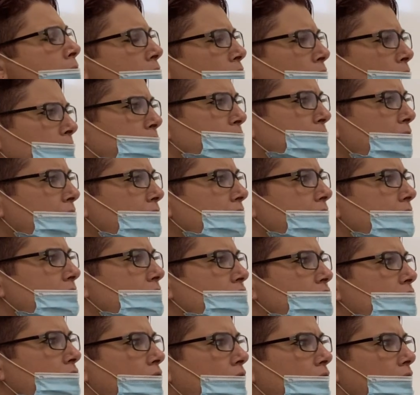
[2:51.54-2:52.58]
Your
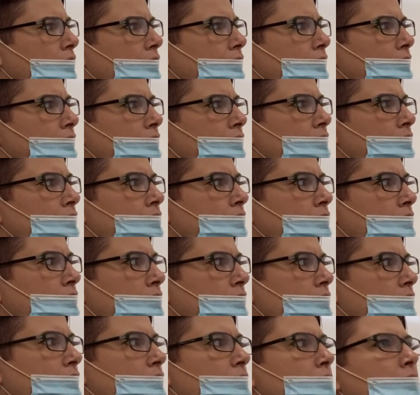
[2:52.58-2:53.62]
platelets
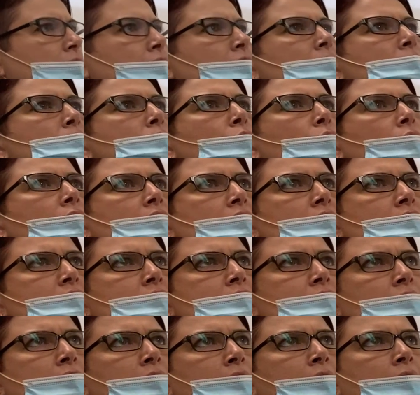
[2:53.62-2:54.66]
they're an
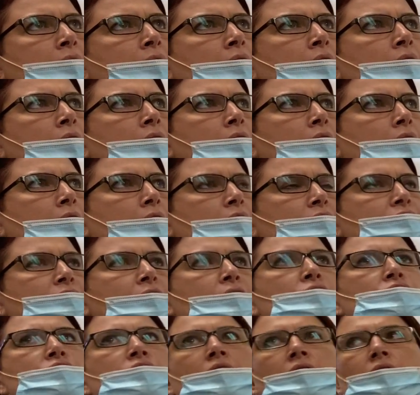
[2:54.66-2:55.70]
important
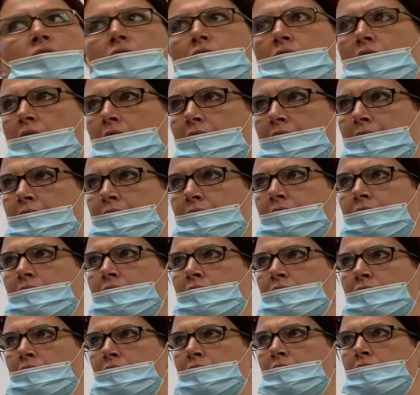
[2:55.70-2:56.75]
function in clotting,
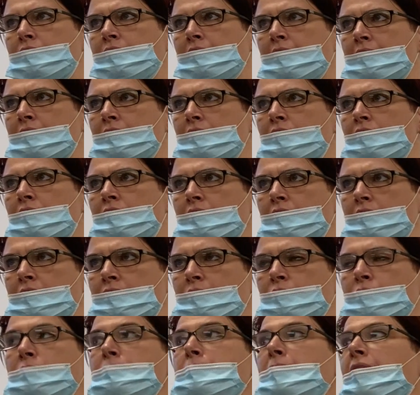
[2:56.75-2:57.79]
right,
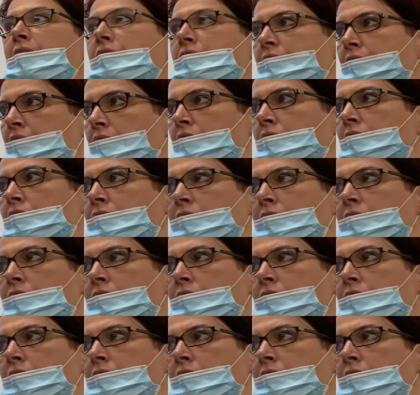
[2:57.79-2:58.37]
in repairing.